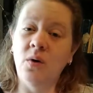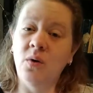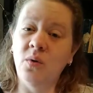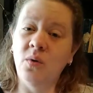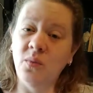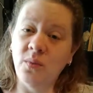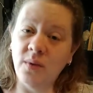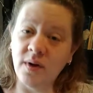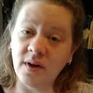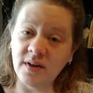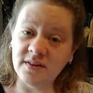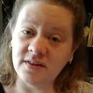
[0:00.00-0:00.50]

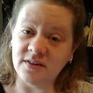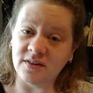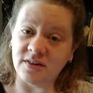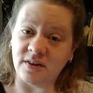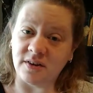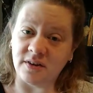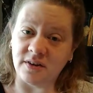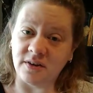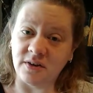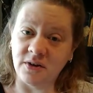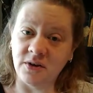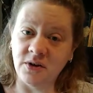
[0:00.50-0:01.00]

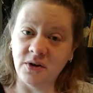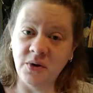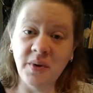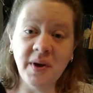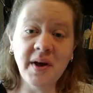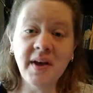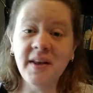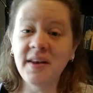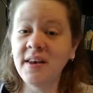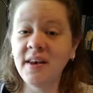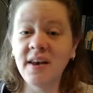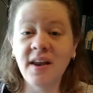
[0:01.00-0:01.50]
Walter, who
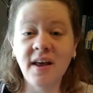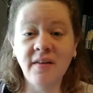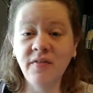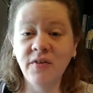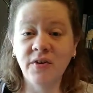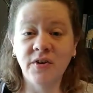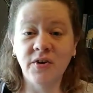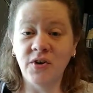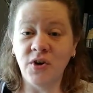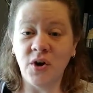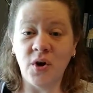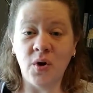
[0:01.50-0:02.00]
had
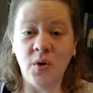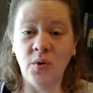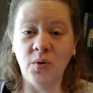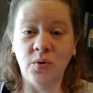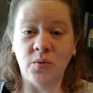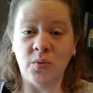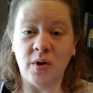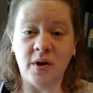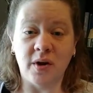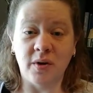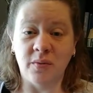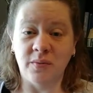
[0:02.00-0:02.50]
never known
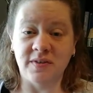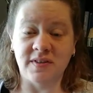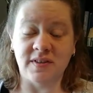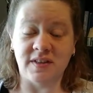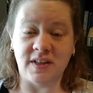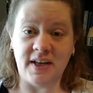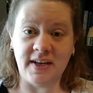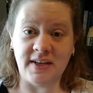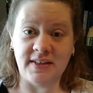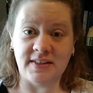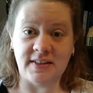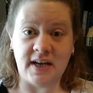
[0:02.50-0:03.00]
what it was
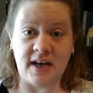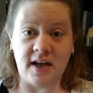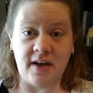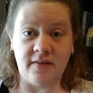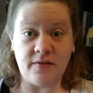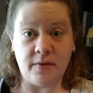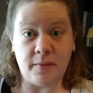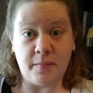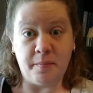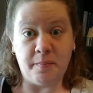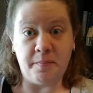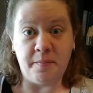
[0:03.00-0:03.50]
like to have
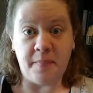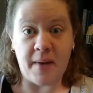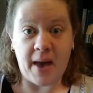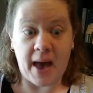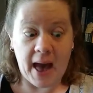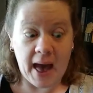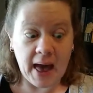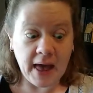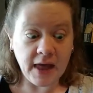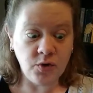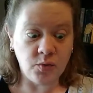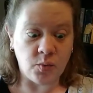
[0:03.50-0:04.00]
a
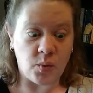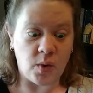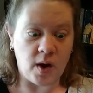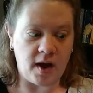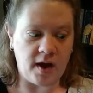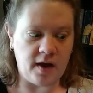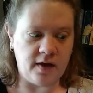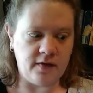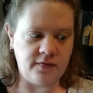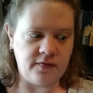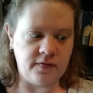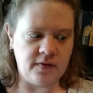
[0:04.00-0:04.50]
bad
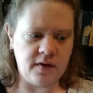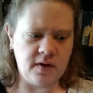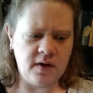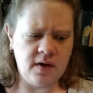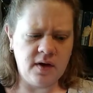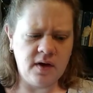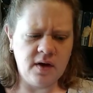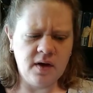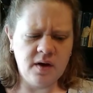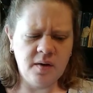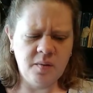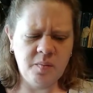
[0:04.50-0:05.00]
wife,
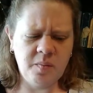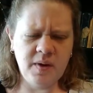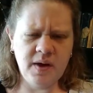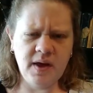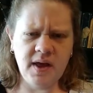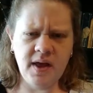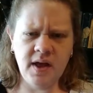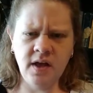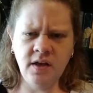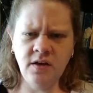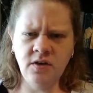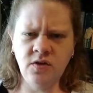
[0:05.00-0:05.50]

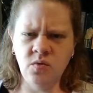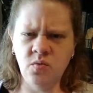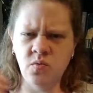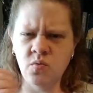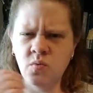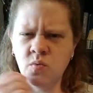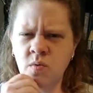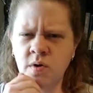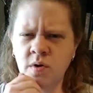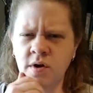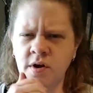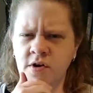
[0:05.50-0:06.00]
began to
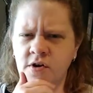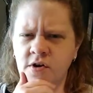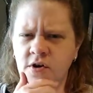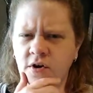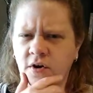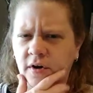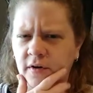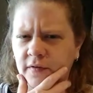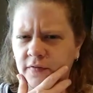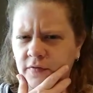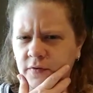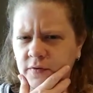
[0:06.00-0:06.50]

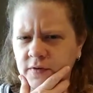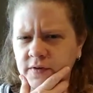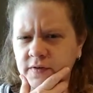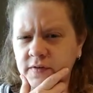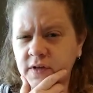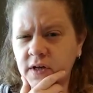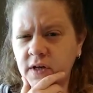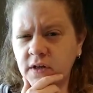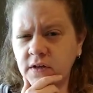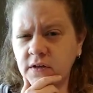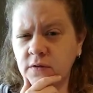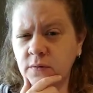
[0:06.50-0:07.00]
wonder if
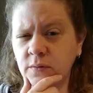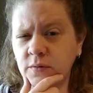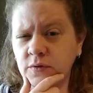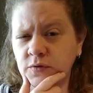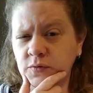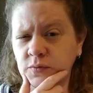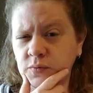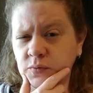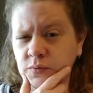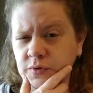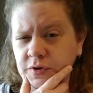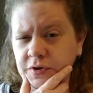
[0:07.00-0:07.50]
Griselda was
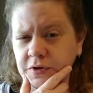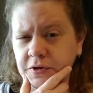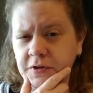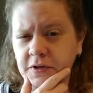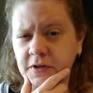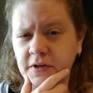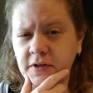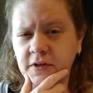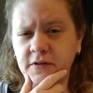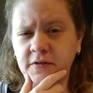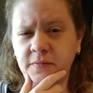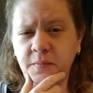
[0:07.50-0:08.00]

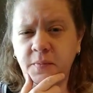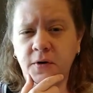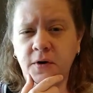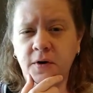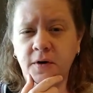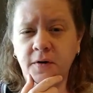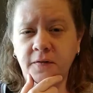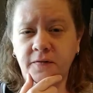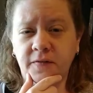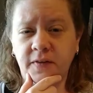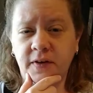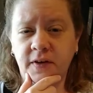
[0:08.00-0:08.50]
really as
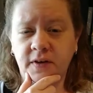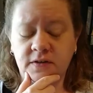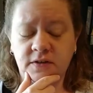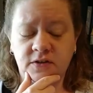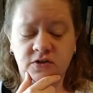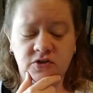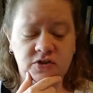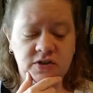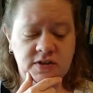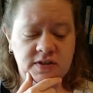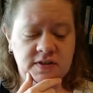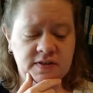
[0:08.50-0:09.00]
perfect as
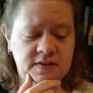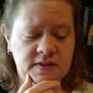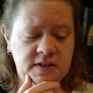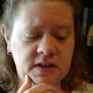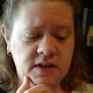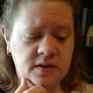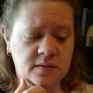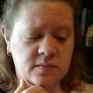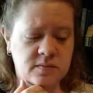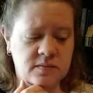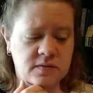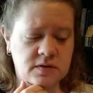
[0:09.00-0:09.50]
she
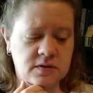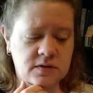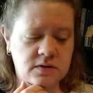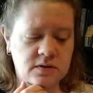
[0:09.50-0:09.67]
seemed.